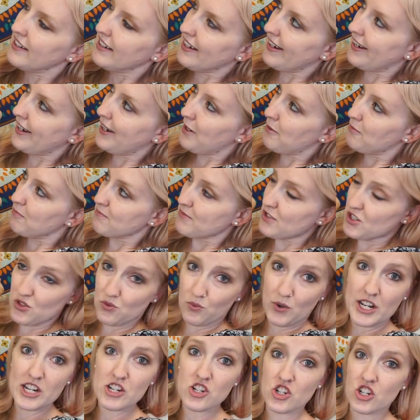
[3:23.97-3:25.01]

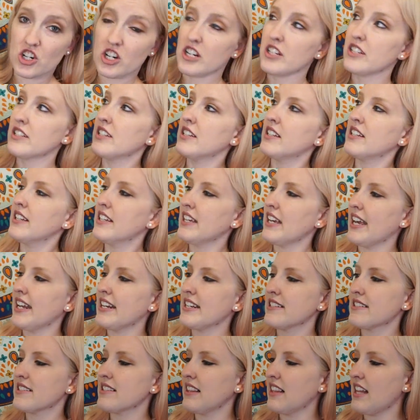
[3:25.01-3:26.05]
sweatshirt, and
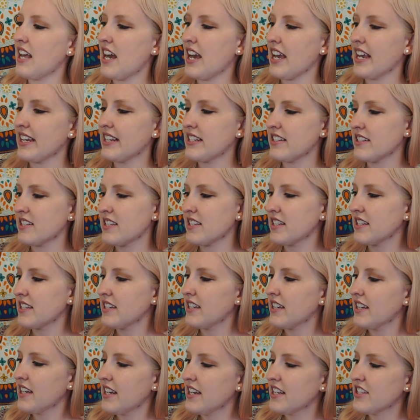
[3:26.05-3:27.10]
it's lined,
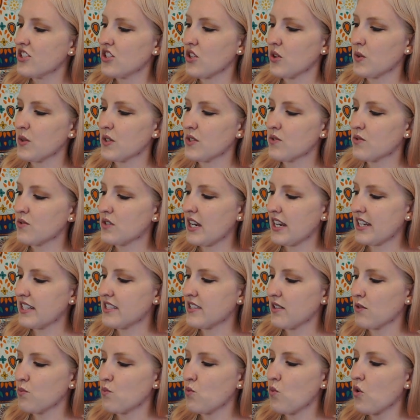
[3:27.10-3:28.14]
so it's nice
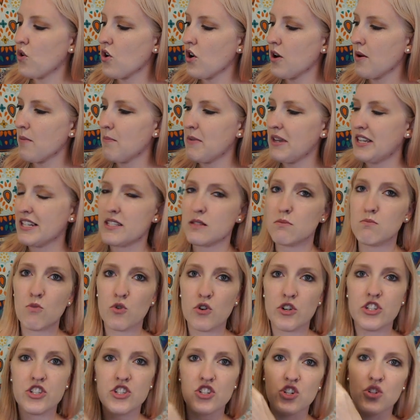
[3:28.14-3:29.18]
and warm. It's
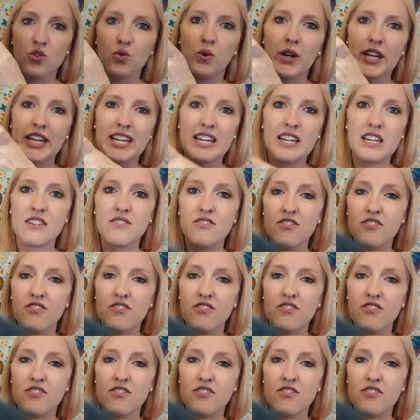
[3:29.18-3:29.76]
moisture wicking